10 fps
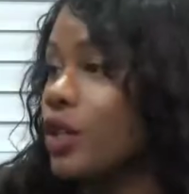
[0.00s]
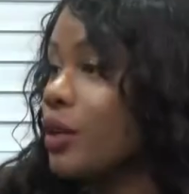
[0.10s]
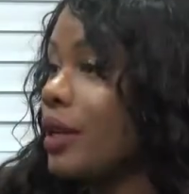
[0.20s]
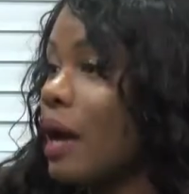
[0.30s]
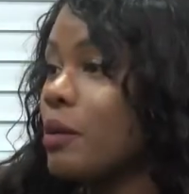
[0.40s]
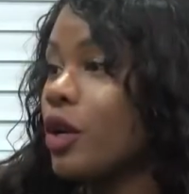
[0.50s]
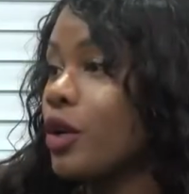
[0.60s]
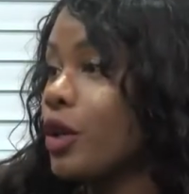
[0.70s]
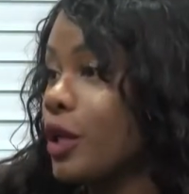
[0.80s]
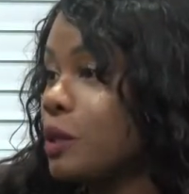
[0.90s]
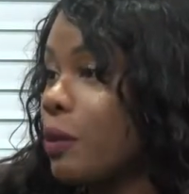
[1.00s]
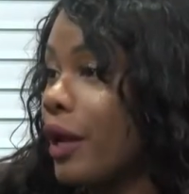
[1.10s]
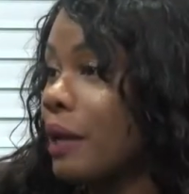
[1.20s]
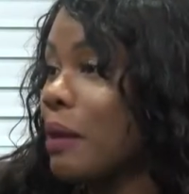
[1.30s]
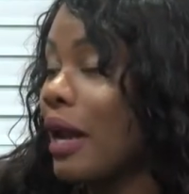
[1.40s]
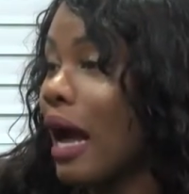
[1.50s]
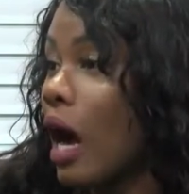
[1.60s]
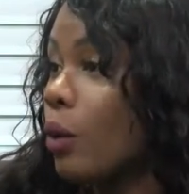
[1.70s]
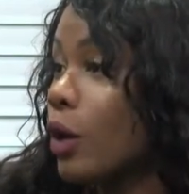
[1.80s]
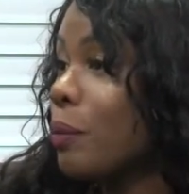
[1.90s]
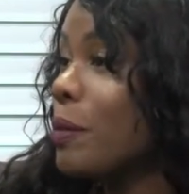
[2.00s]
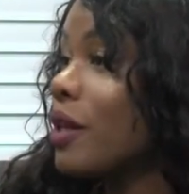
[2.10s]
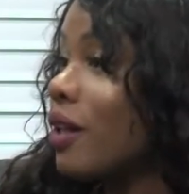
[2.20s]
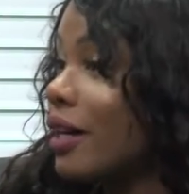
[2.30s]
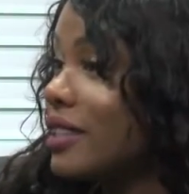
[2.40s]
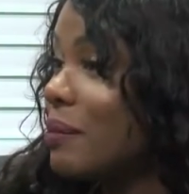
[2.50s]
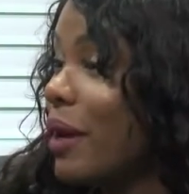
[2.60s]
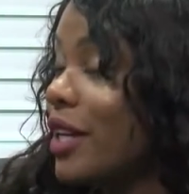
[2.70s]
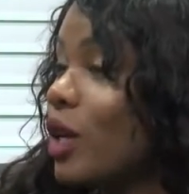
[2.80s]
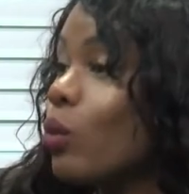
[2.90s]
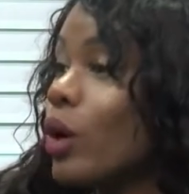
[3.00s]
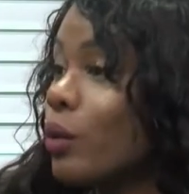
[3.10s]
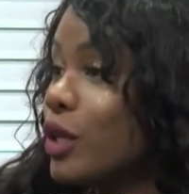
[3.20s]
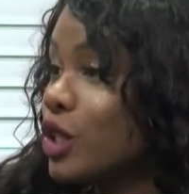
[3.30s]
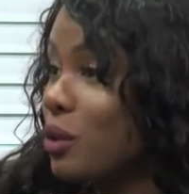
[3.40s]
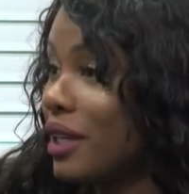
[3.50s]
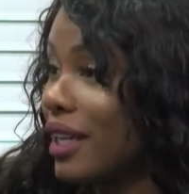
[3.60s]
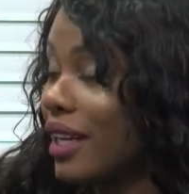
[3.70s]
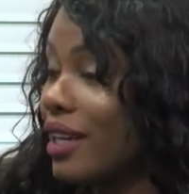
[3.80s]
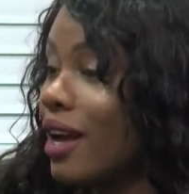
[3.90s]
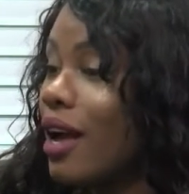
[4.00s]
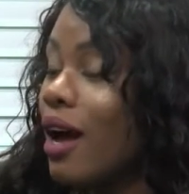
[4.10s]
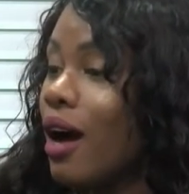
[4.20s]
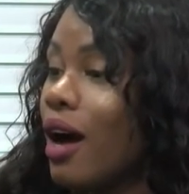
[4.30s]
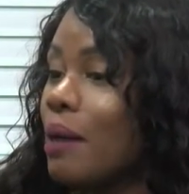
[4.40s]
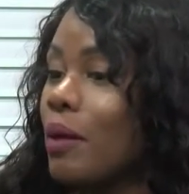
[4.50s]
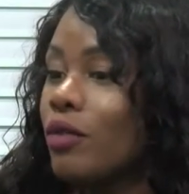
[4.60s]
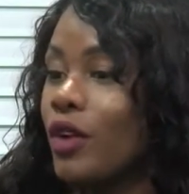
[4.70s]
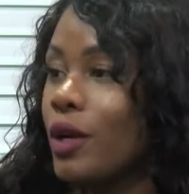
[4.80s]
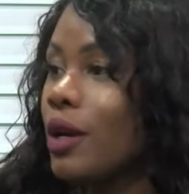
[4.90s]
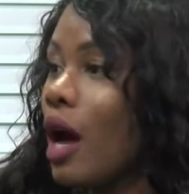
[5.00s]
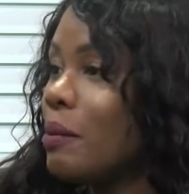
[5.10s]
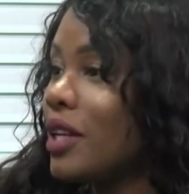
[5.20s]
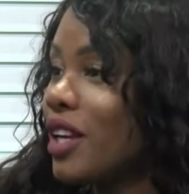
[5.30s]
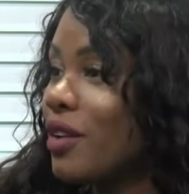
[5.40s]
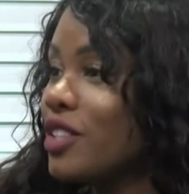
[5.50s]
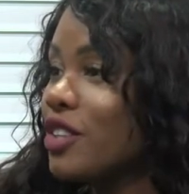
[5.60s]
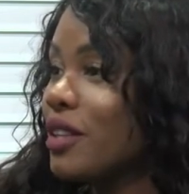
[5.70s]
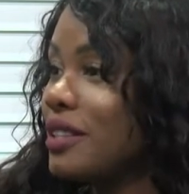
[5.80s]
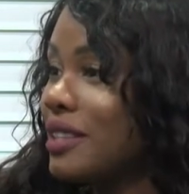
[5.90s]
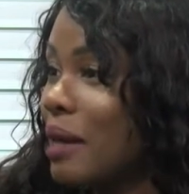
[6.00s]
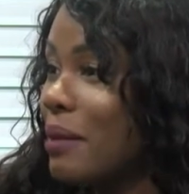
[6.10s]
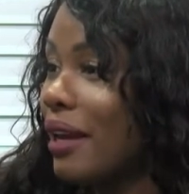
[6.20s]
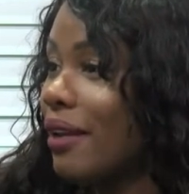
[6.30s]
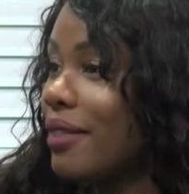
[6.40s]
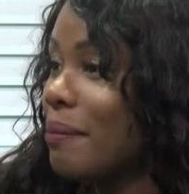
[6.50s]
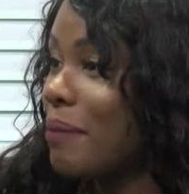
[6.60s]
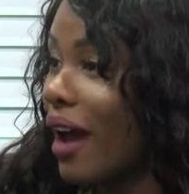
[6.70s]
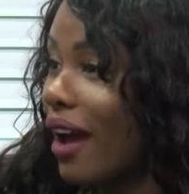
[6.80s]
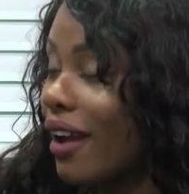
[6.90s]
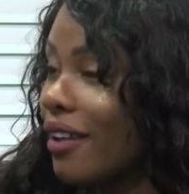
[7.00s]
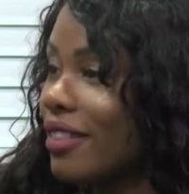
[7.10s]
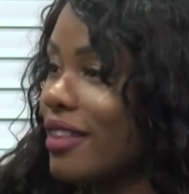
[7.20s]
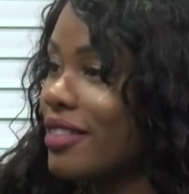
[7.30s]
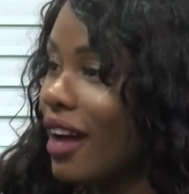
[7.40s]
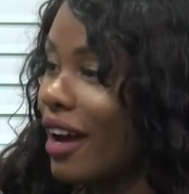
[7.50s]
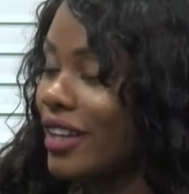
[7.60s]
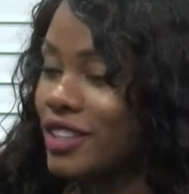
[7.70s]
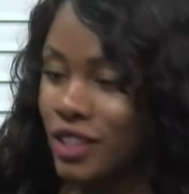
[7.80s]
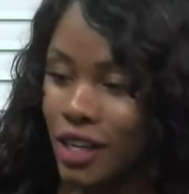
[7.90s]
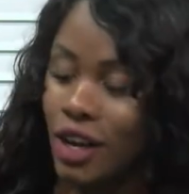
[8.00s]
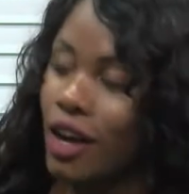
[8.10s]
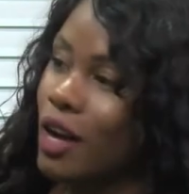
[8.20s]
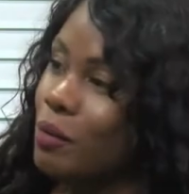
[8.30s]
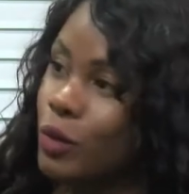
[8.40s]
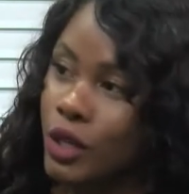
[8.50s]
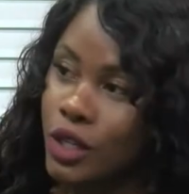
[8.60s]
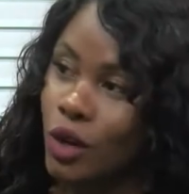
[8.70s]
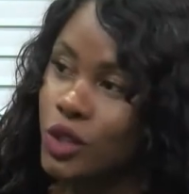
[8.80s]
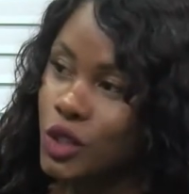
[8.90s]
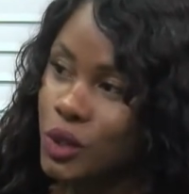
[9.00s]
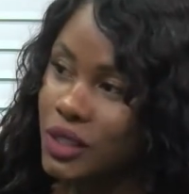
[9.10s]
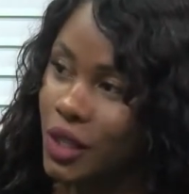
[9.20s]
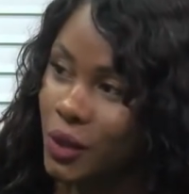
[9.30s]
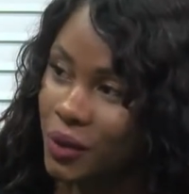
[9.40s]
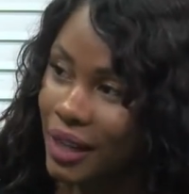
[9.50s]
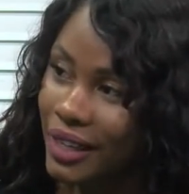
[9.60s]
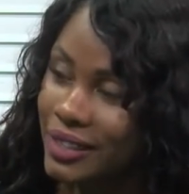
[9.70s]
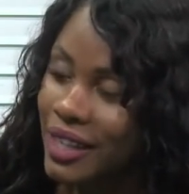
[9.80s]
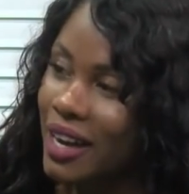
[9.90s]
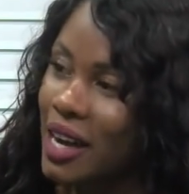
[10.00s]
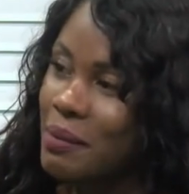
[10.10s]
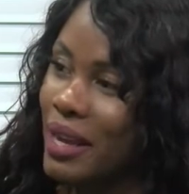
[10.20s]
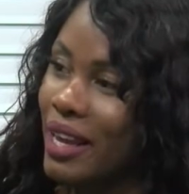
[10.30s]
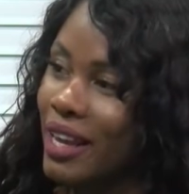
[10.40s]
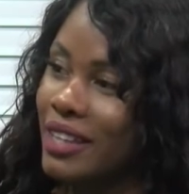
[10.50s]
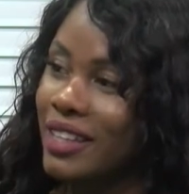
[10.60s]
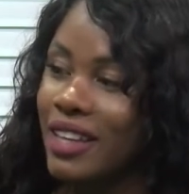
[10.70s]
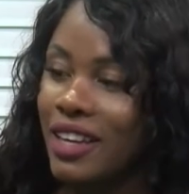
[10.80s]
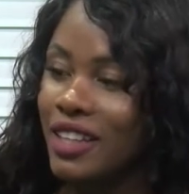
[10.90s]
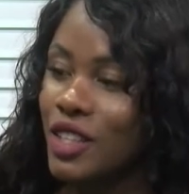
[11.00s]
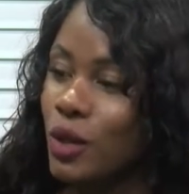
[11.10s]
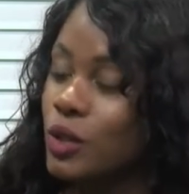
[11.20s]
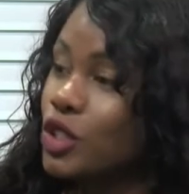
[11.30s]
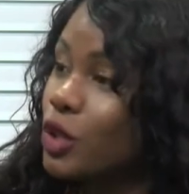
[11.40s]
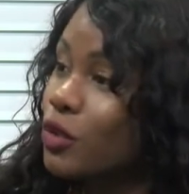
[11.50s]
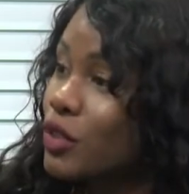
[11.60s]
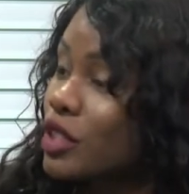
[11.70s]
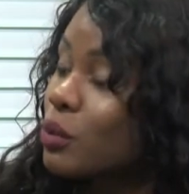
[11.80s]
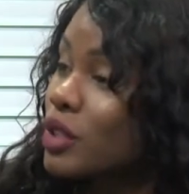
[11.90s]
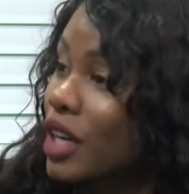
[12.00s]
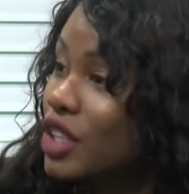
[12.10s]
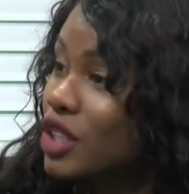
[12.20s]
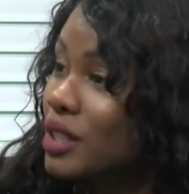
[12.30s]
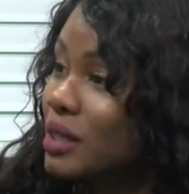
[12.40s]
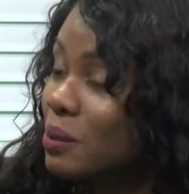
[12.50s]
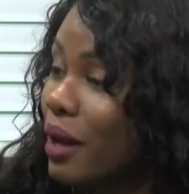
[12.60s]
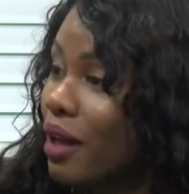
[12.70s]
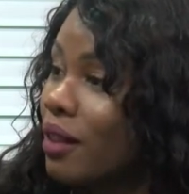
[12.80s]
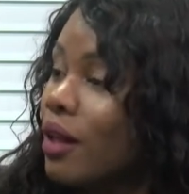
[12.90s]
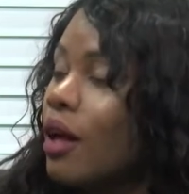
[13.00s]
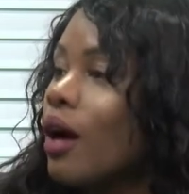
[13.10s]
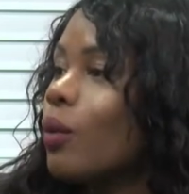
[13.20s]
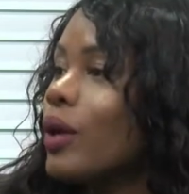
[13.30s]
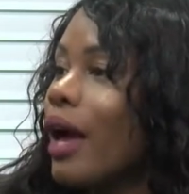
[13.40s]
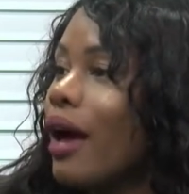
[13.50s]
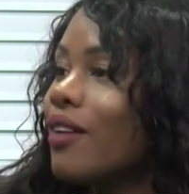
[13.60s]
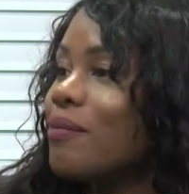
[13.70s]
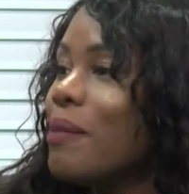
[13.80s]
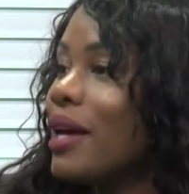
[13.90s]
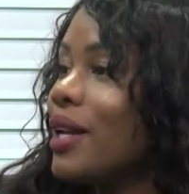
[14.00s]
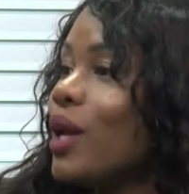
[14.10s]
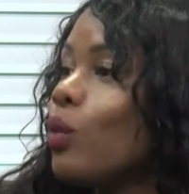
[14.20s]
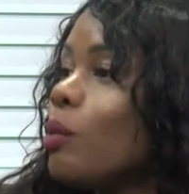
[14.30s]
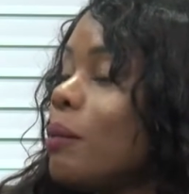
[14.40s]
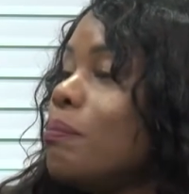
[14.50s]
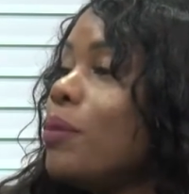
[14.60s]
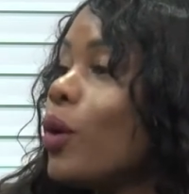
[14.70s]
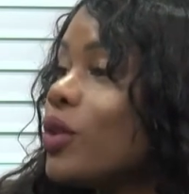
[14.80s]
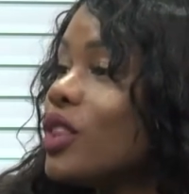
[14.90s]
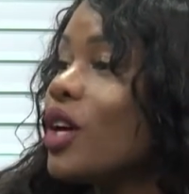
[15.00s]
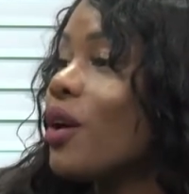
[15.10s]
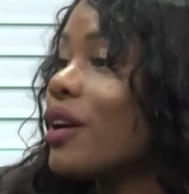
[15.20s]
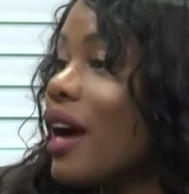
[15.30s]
literally come in on your lunch break, about an hour plus, depending on where we're treating. Okay. Um, very common areas are the stomach, the back, the thighs. Um, we can also do cellulite um, mm-hmm. and, you know, surface reduction as well. Okay. We have men and women both that are